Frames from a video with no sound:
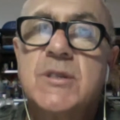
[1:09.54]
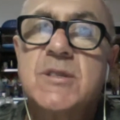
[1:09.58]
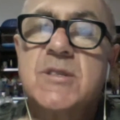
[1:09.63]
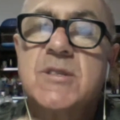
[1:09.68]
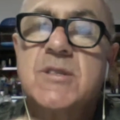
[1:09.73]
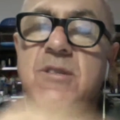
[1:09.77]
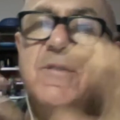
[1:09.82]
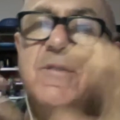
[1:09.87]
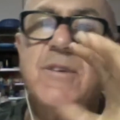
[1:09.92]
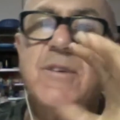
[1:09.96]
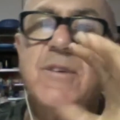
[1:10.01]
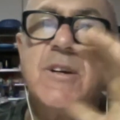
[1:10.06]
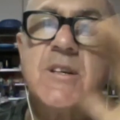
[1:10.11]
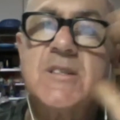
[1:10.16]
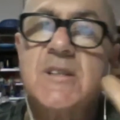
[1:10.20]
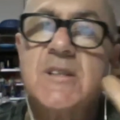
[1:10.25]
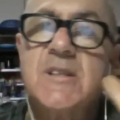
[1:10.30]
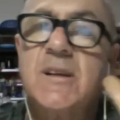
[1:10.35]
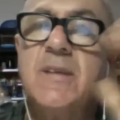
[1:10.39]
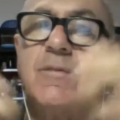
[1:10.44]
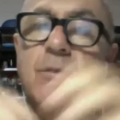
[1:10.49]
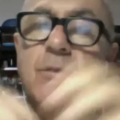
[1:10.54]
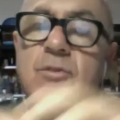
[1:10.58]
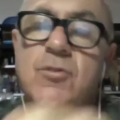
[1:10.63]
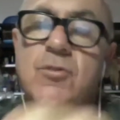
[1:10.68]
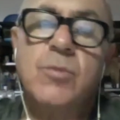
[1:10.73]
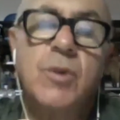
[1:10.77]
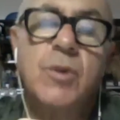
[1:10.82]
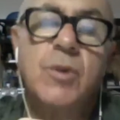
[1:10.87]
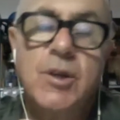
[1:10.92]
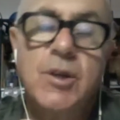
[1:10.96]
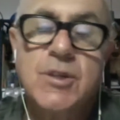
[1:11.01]
in various levels were
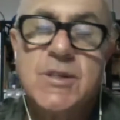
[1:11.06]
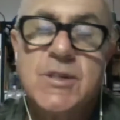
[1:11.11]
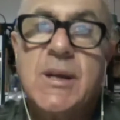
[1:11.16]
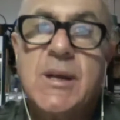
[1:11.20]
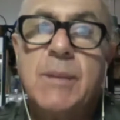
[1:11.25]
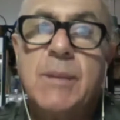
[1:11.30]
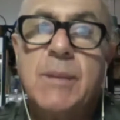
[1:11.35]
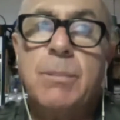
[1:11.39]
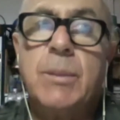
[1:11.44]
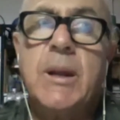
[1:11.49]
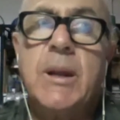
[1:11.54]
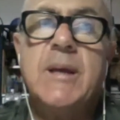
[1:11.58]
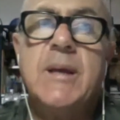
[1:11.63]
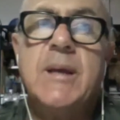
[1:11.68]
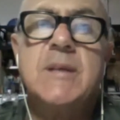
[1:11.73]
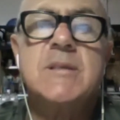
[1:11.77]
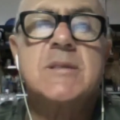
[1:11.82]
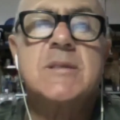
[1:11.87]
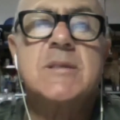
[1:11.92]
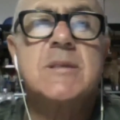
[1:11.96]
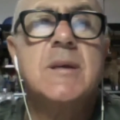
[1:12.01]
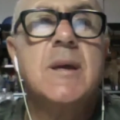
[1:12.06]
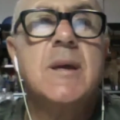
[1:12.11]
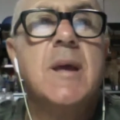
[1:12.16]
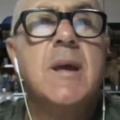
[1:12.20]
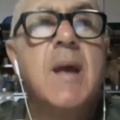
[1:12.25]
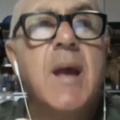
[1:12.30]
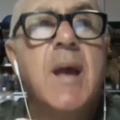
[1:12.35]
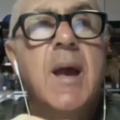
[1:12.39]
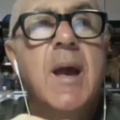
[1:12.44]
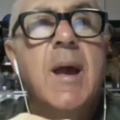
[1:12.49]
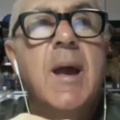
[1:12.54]
going to take place.
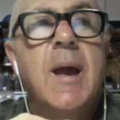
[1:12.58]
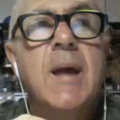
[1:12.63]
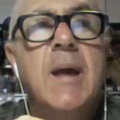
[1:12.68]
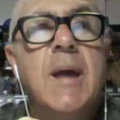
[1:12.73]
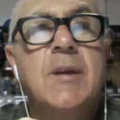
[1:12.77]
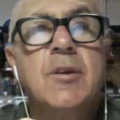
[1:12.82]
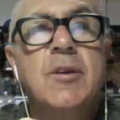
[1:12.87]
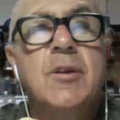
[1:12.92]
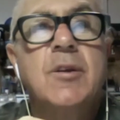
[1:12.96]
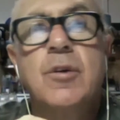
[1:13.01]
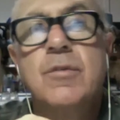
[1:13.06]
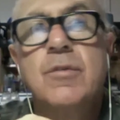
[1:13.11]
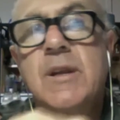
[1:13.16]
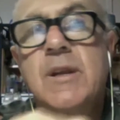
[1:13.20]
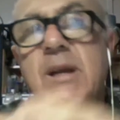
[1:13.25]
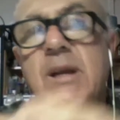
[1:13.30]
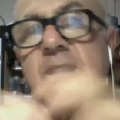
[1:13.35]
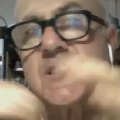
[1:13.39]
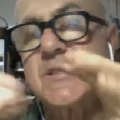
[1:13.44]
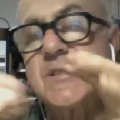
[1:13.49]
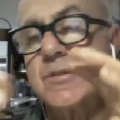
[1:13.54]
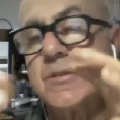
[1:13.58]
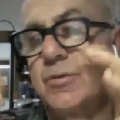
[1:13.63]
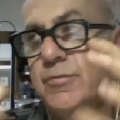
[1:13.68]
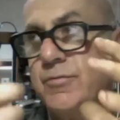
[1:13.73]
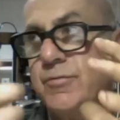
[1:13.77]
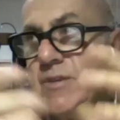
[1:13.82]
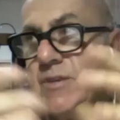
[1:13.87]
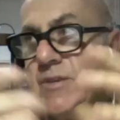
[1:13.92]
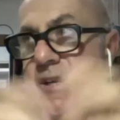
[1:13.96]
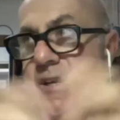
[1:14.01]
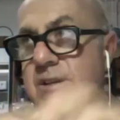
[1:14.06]
And over the last sort of
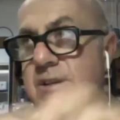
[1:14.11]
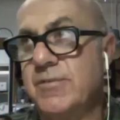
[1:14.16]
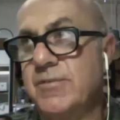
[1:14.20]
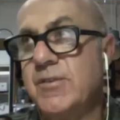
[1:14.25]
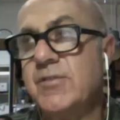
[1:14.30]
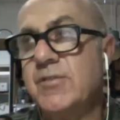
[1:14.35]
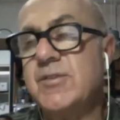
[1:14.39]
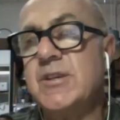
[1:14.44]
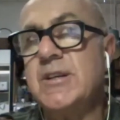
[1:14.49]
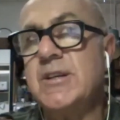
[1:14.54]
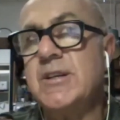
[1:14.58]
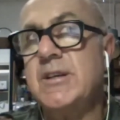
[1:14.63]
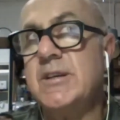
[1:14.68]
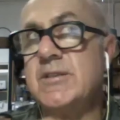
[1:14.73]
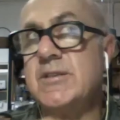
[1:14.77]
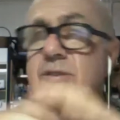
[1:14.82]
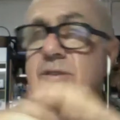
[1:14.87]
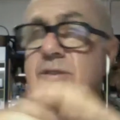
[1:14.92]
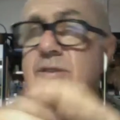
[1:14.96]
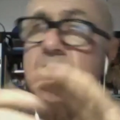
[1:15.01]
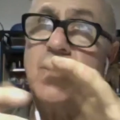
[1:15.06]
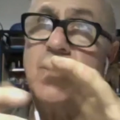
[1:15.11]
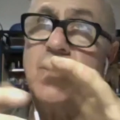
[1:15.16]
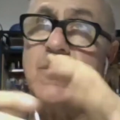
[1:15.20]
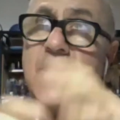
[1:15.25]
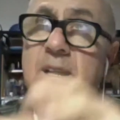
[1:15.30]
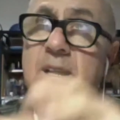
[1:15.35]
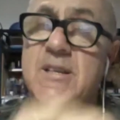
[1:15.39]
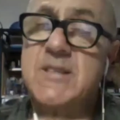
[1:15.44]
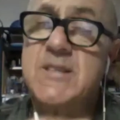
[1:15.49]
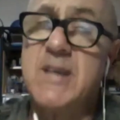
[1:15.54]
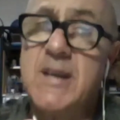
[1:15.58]
10 to 15 years, certainly over the
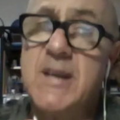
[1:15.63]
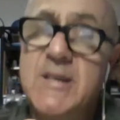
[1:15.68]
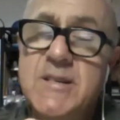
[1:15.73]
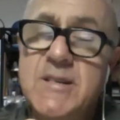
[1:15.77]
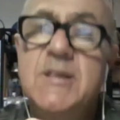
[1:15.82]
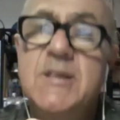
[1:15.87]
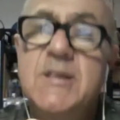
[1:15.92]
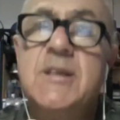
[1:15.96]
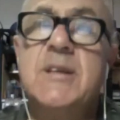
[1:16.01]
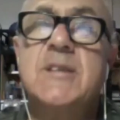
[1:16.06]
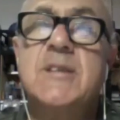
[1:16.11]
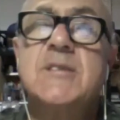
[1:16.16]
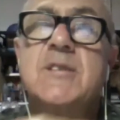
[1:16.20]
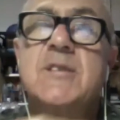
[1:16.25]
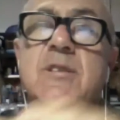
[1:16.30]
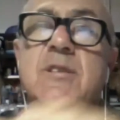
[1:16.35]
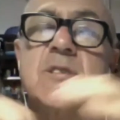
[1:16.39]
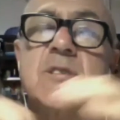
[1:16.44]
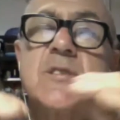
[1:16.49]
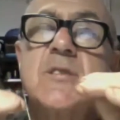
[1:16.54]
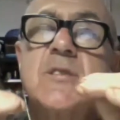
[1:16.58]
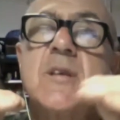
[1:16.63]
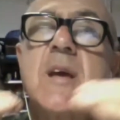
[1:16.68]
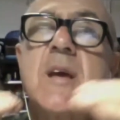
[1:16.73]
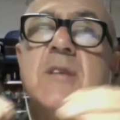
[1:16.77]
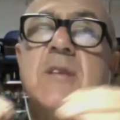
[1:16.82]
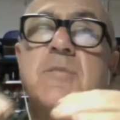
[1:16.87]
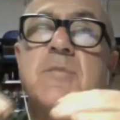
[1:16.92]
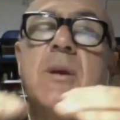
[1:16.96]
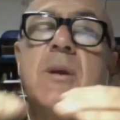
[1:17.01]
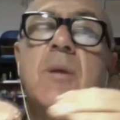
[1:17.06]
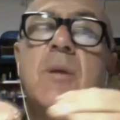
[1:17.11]
last 18 years, this has
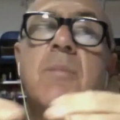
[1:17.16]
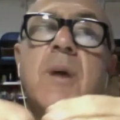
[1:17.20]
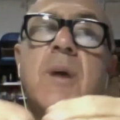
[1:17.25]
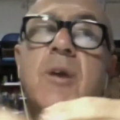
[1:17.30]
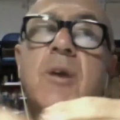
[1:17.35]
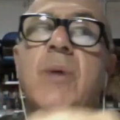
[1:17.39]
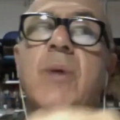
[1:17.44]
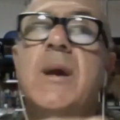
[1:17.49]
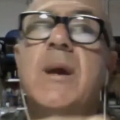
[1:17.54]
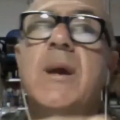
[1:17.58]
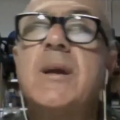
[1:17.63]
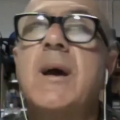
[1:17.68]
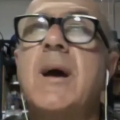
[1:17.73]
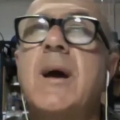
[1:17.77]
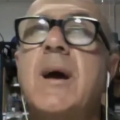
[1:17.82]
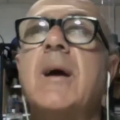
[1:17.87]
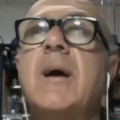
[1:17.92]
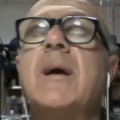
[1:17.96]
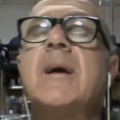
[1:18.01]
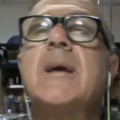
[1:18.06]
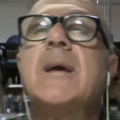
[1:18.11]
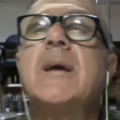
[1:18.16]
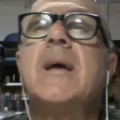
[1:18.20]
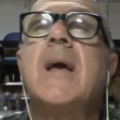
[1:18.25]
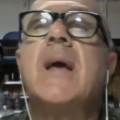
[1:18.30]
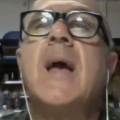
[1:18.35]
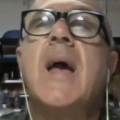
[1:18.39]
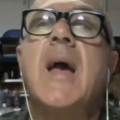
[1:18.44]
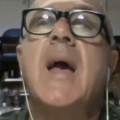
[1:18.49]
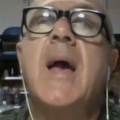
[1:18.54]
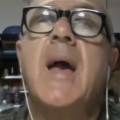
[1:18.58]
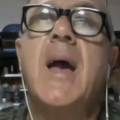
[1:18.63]
been on my radar.
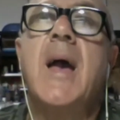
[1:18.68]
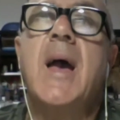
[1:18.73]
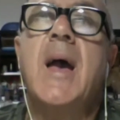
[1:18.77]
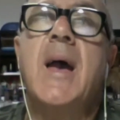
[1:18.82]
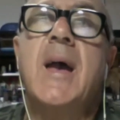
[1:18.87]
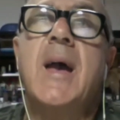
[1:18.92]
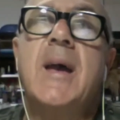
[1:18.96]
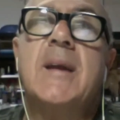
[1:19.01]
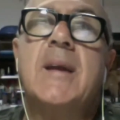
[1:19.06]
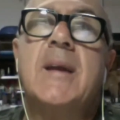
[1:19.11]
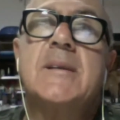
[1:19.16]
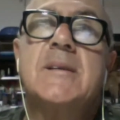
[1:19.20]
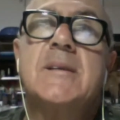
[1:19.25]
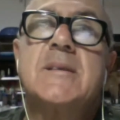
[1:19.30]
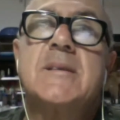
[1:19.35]
And